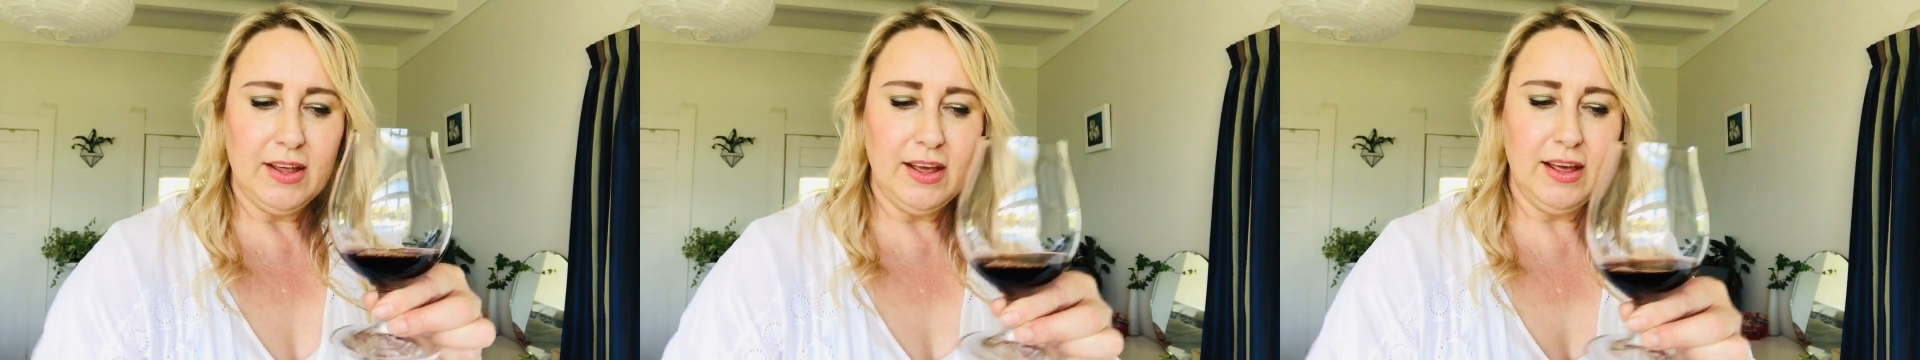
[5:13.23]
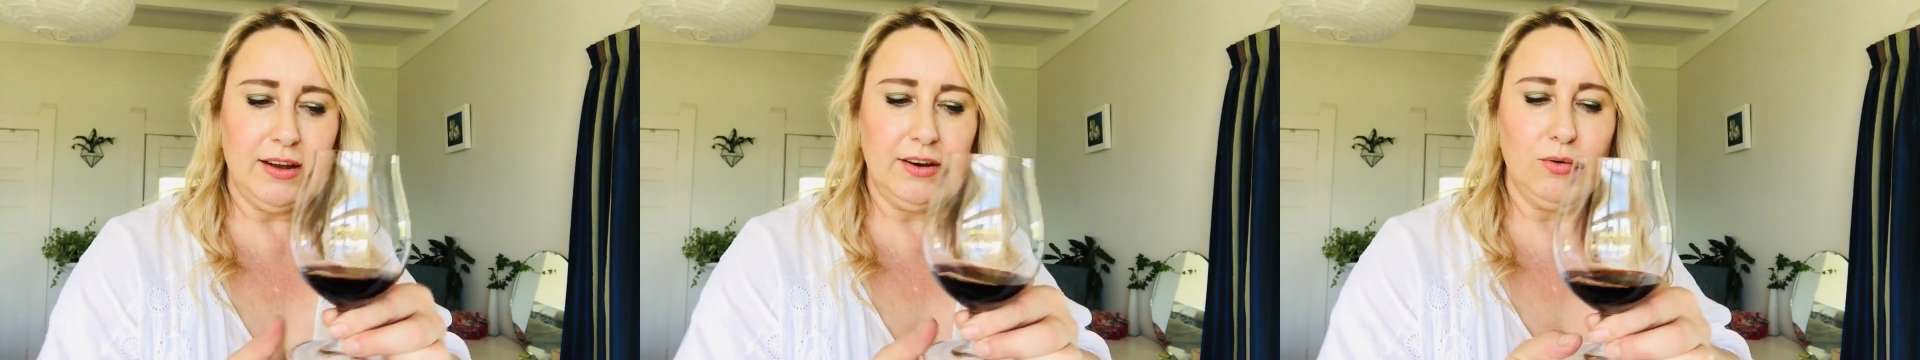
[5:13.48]

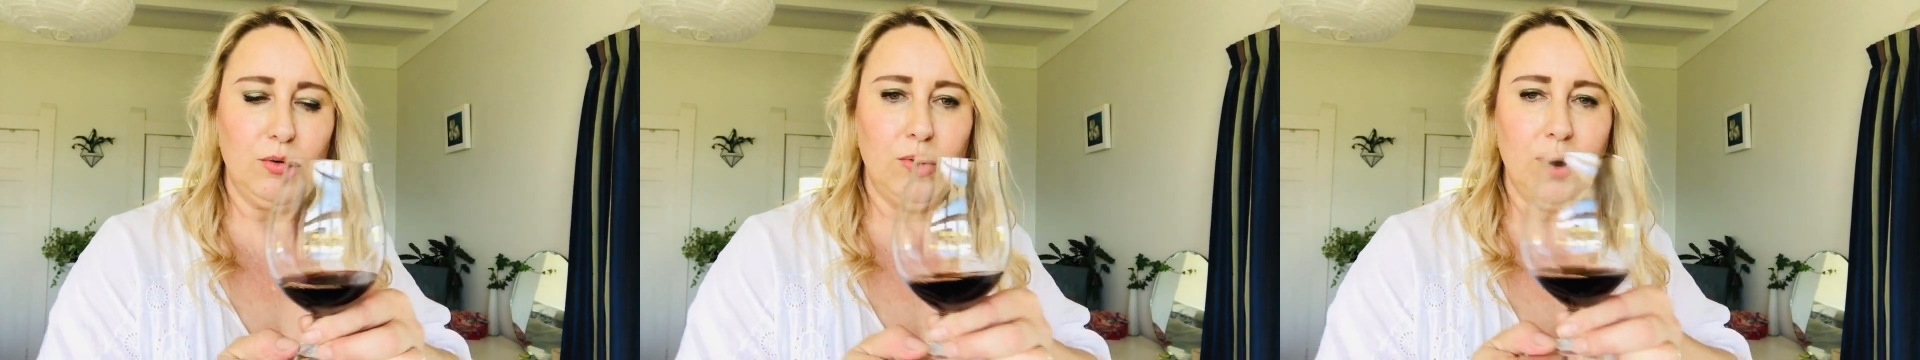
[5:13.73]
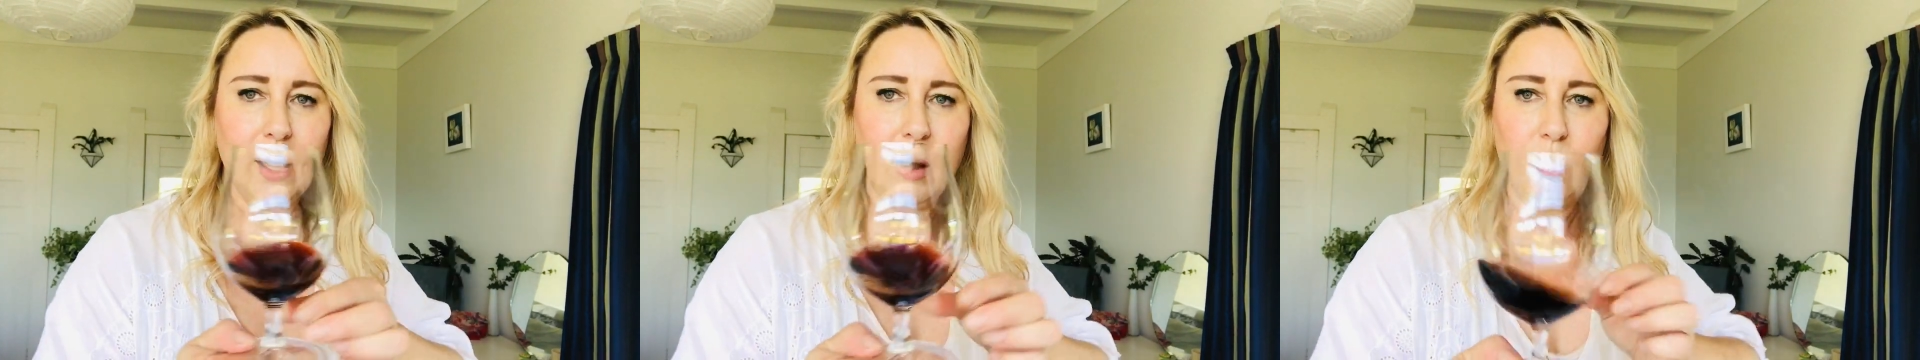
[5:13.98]
And
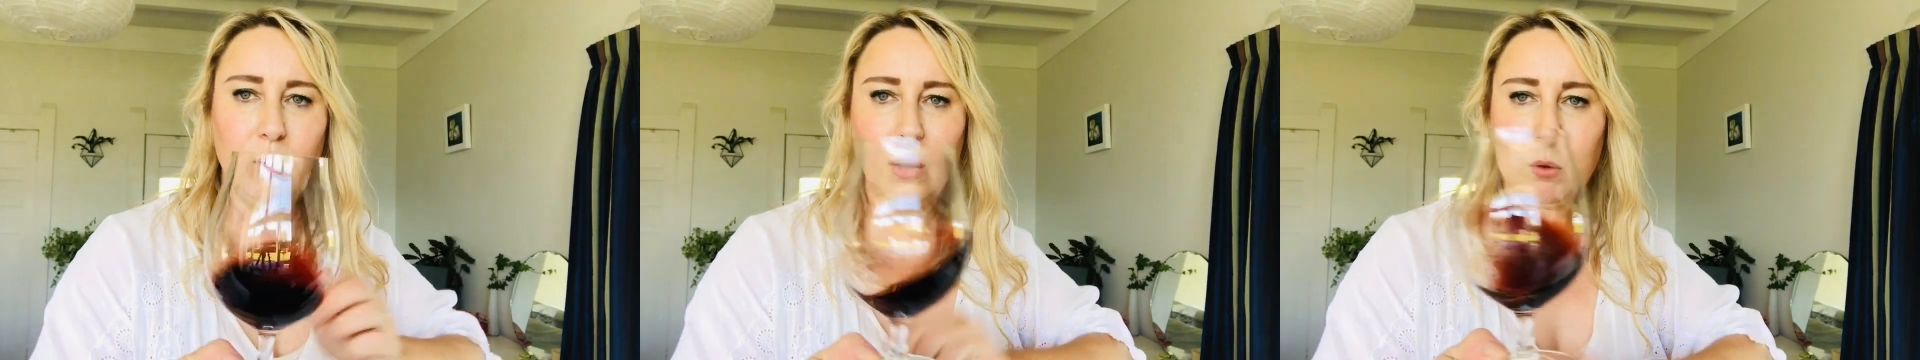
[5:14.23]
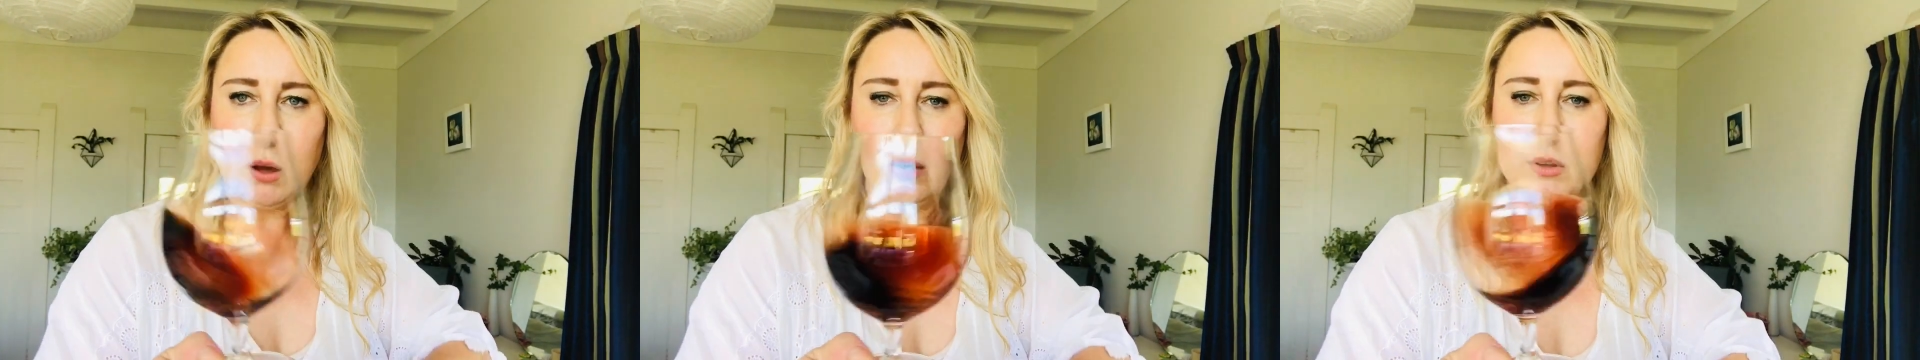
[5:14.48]
wow,
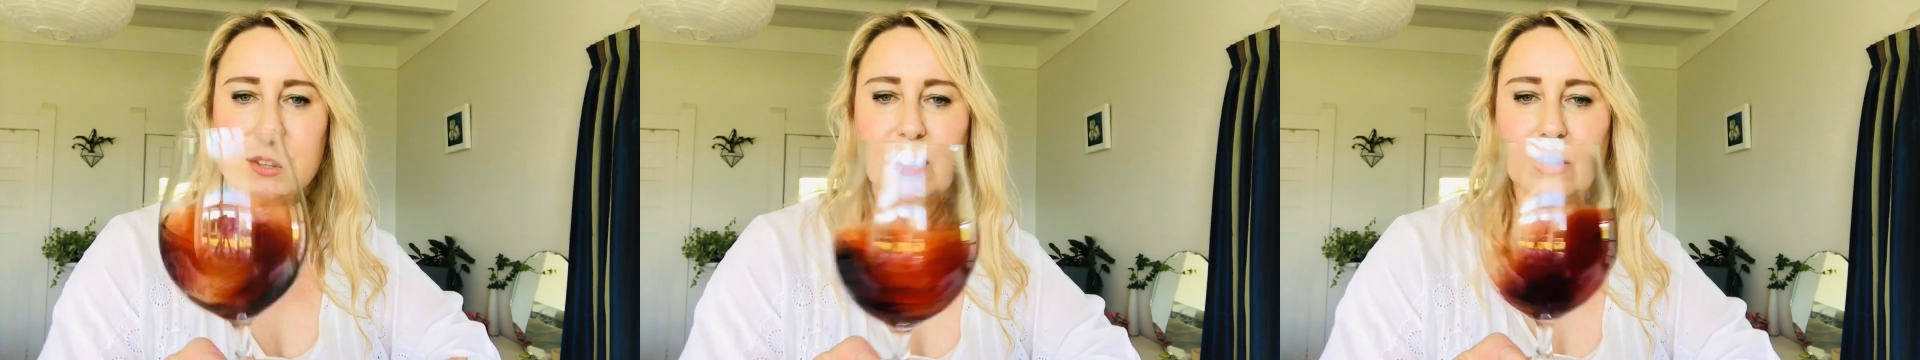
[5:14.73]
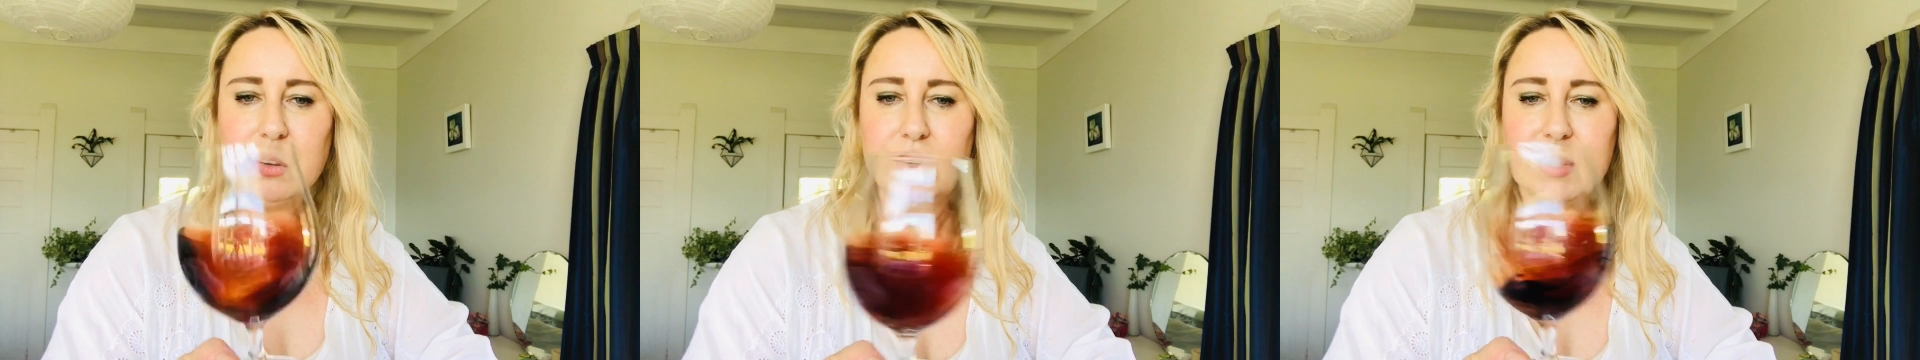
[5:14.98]
wow, wow. As
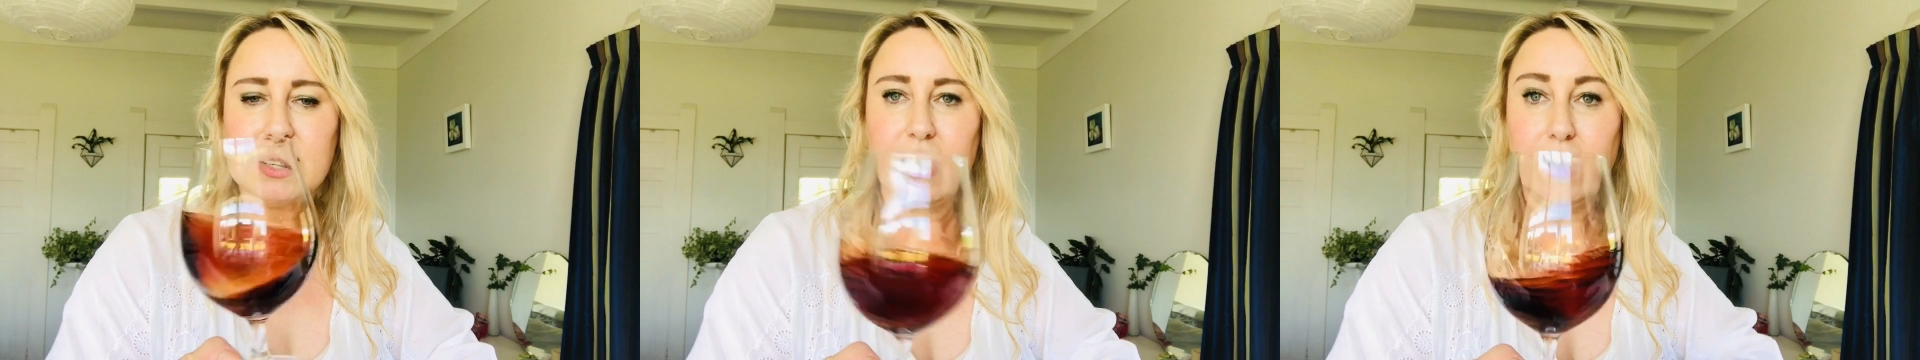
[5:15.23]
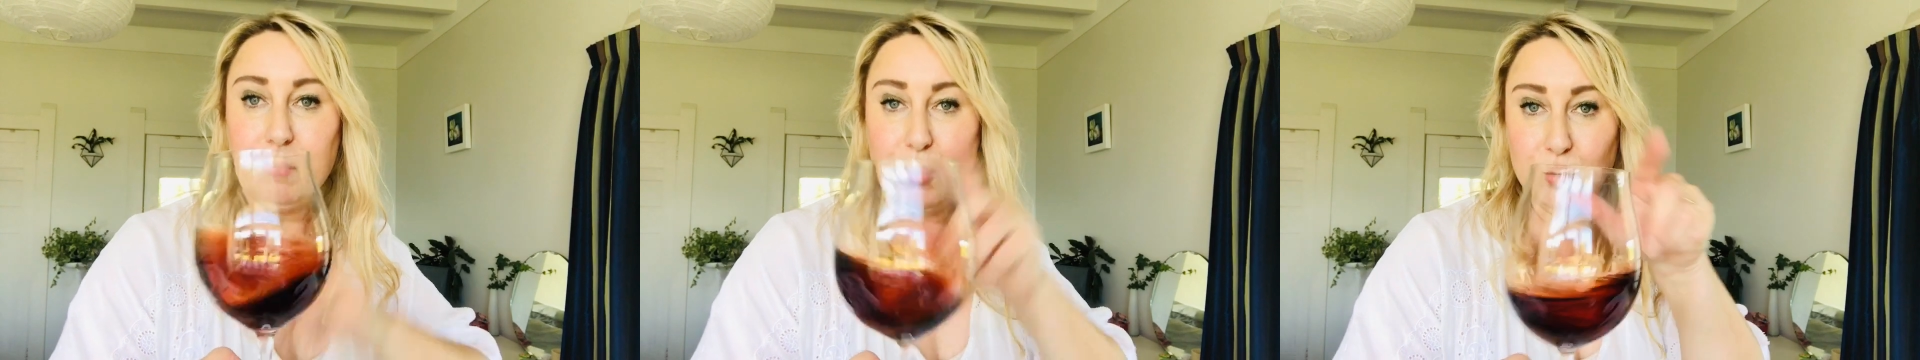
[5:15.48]
soon as
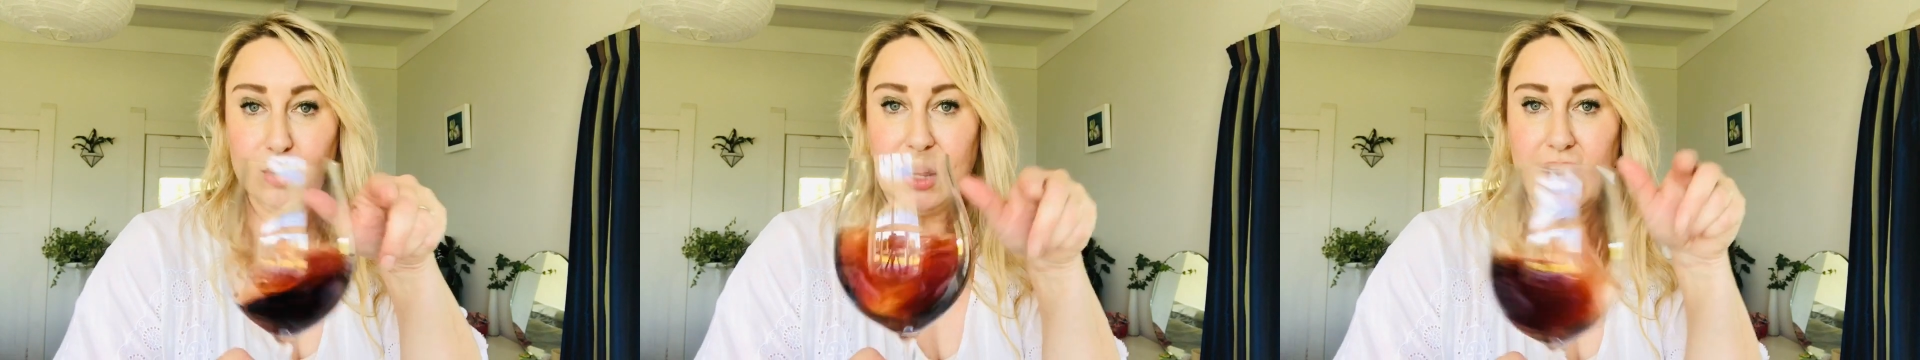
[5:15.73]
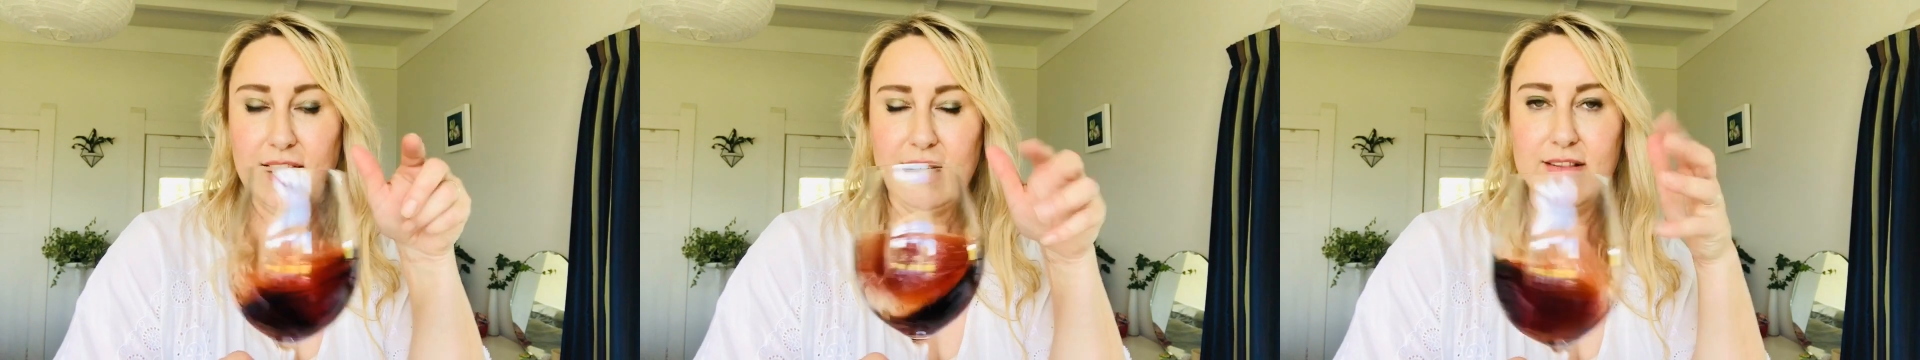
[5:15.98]
I poured
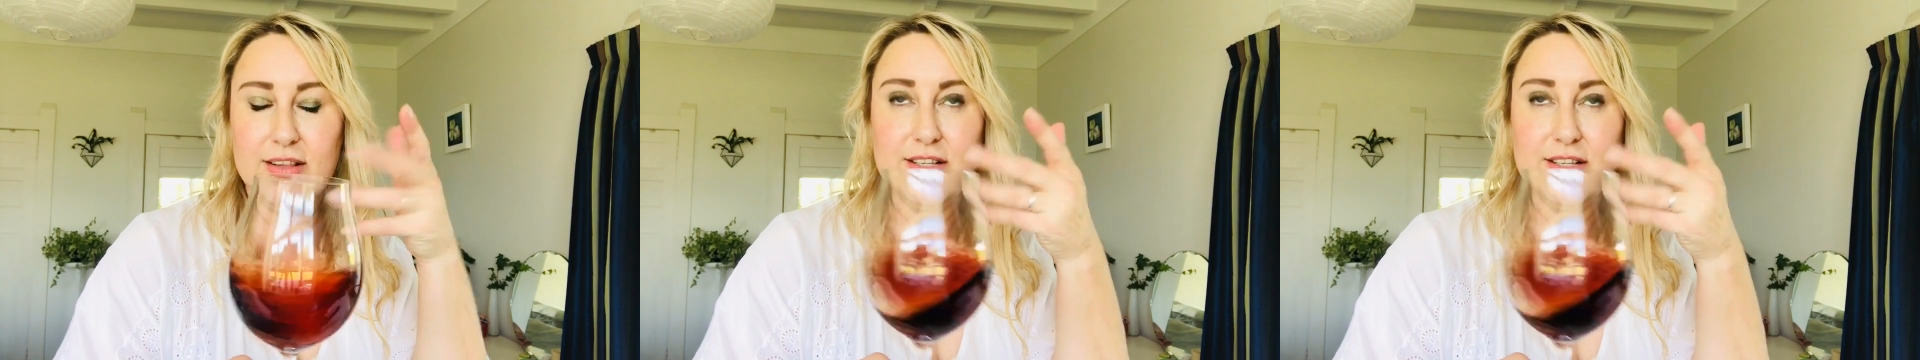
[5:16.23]
that,